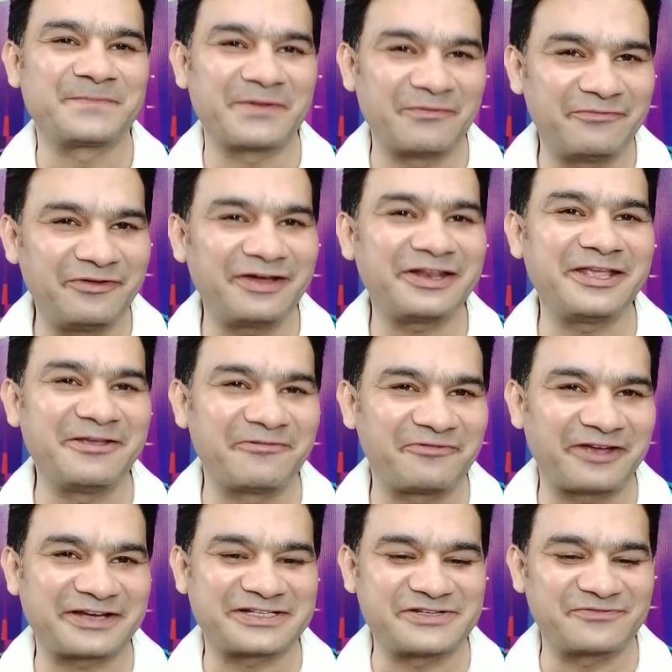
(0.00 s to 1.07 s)
very
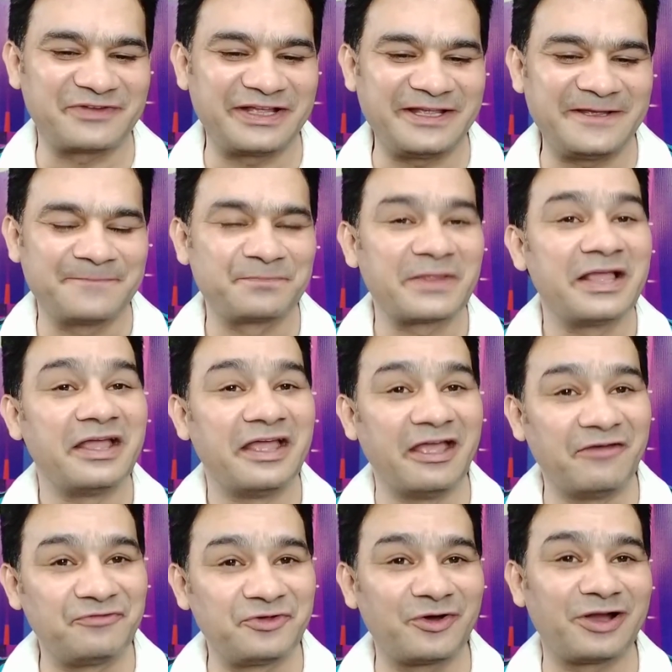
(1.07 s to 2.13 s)
effectively
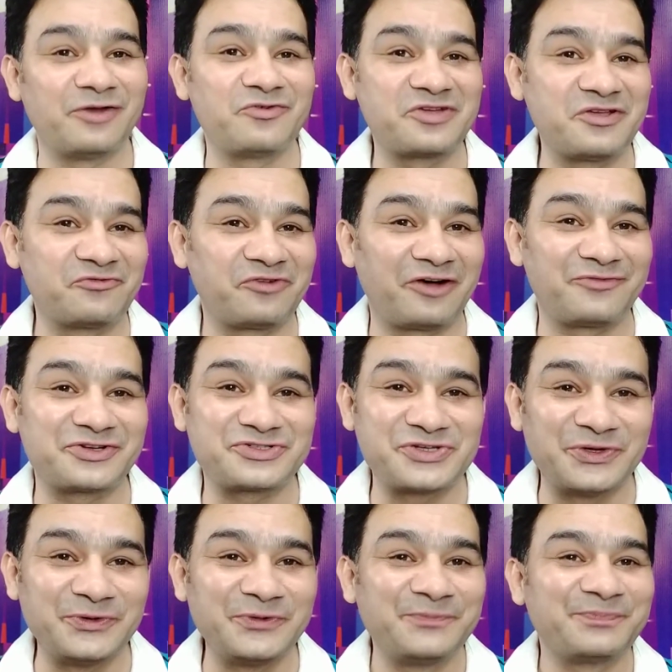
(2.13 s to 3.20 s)
if you are looking forward
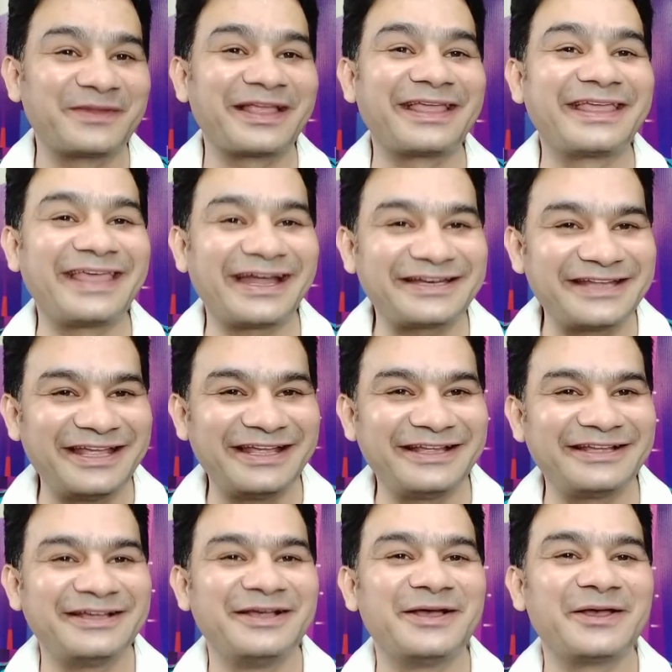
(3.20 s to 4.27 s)
to
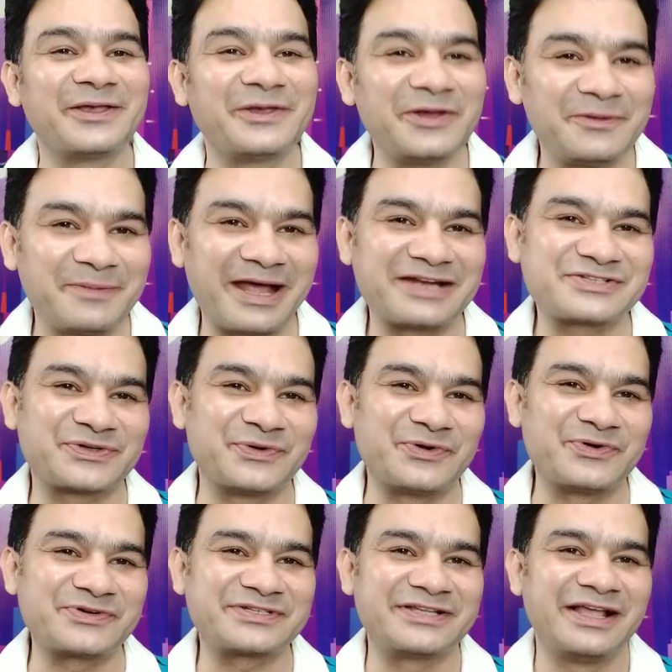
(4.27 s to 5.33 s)
getting good band
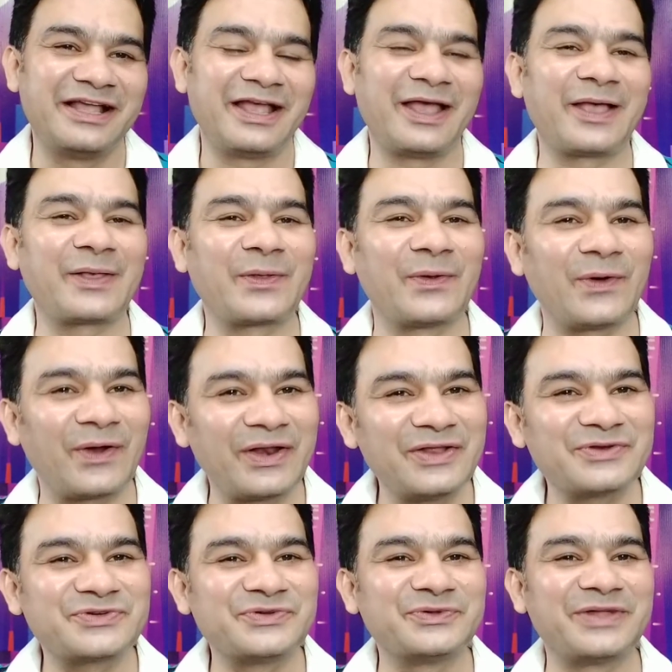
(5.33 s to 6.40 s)
scores
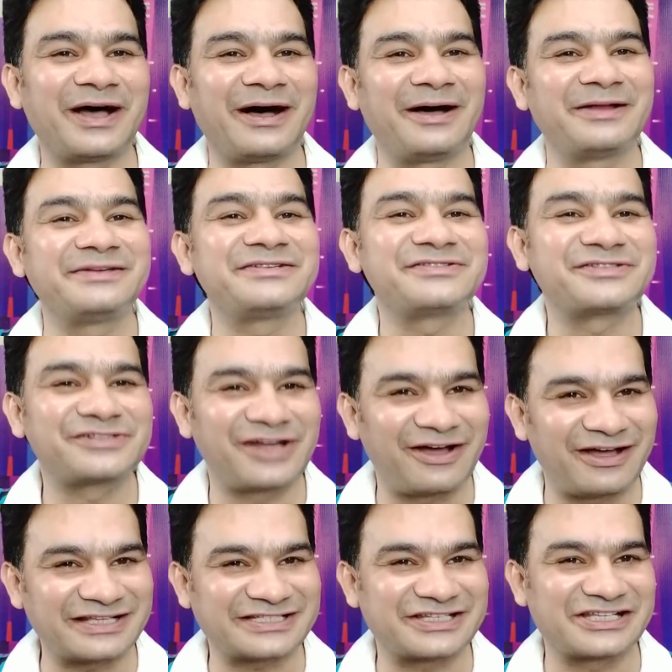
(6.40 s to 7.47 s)
according to the
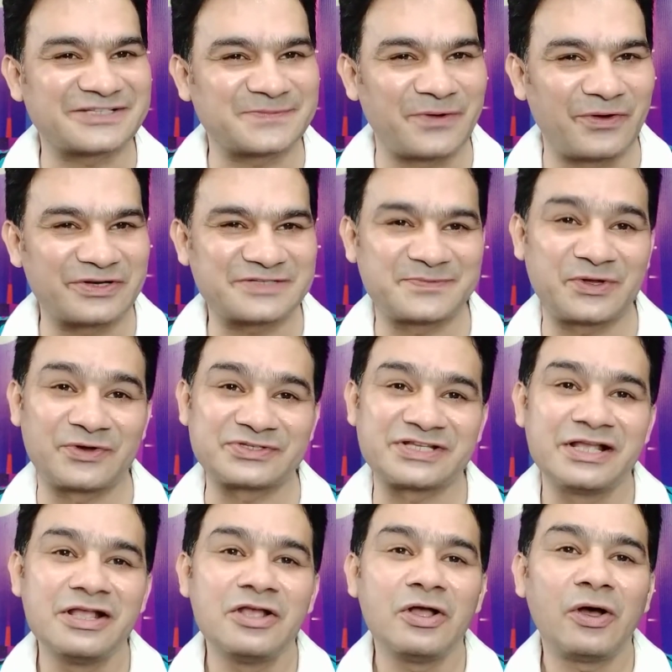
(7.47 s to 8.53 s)
task response, because
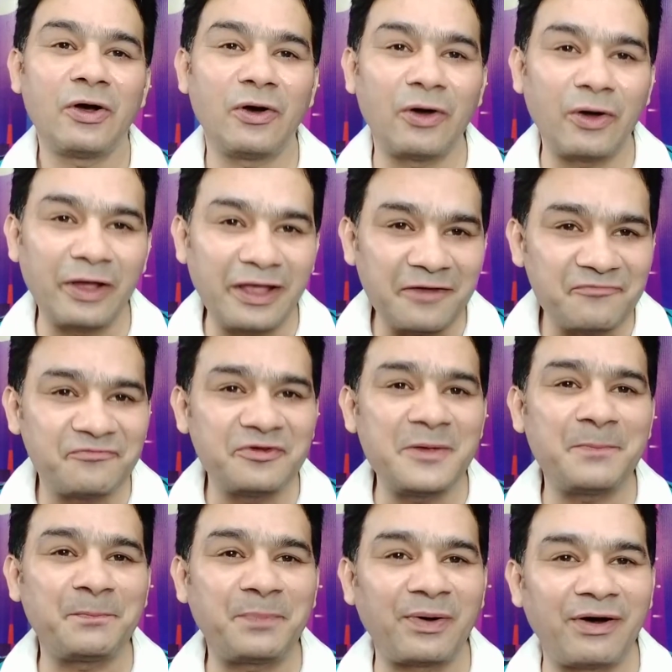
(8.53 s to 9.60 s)

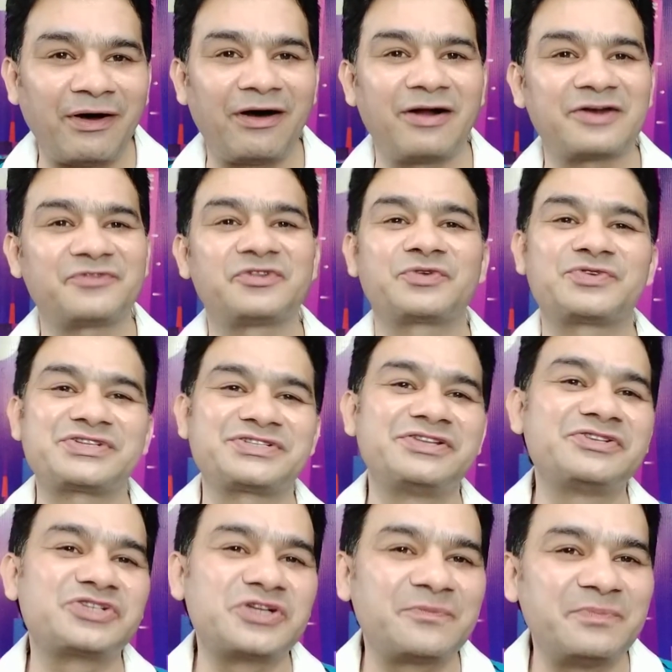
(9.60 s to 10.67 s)
every part of the
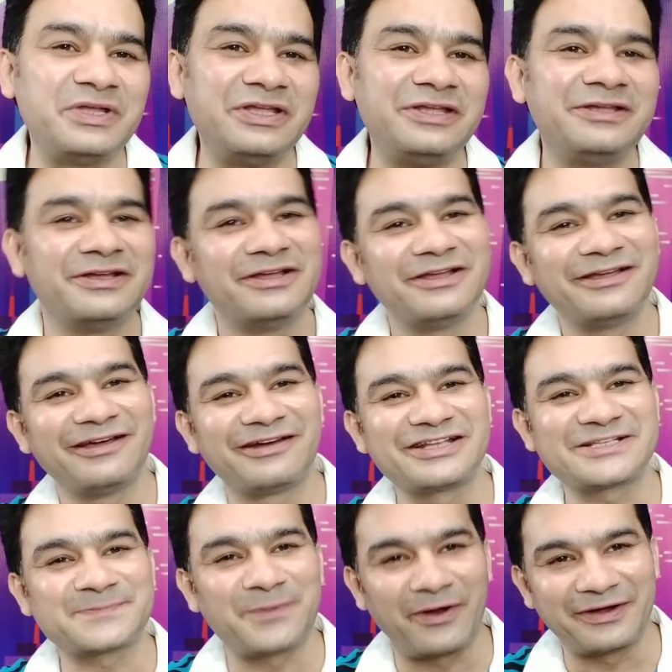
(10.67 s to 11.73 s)
question should be
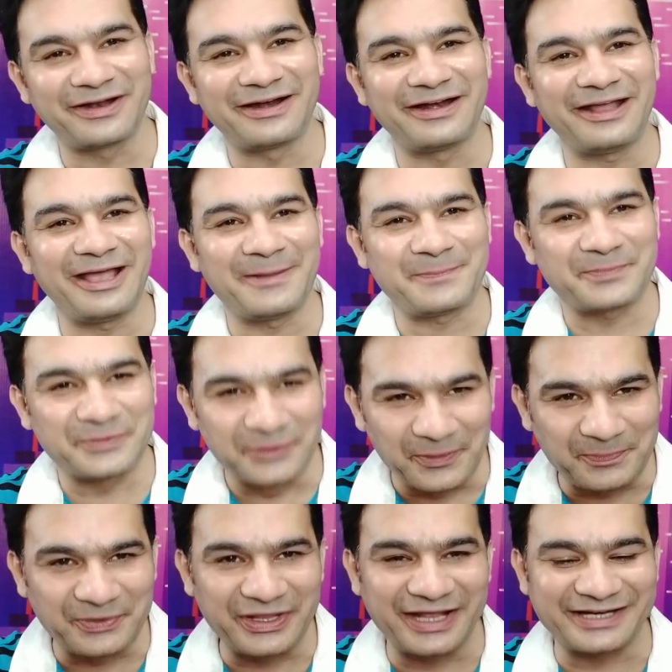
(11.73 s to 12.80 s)
responded
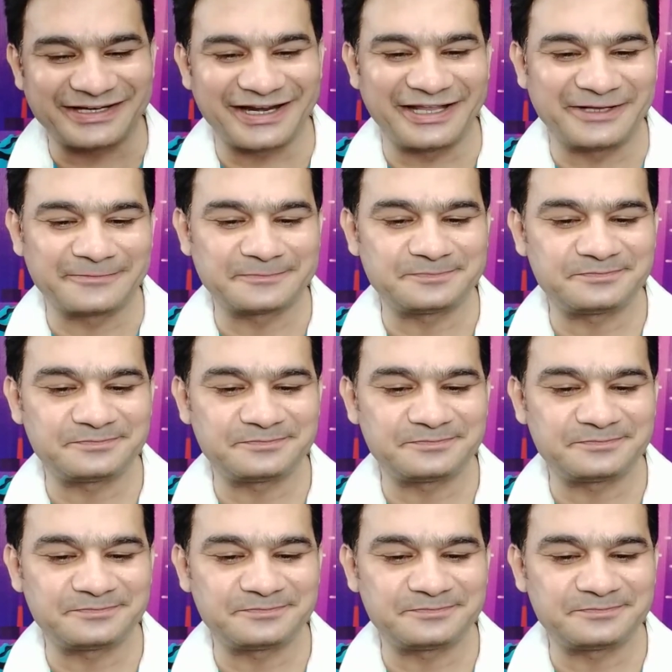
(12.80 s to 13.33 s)
appropriately.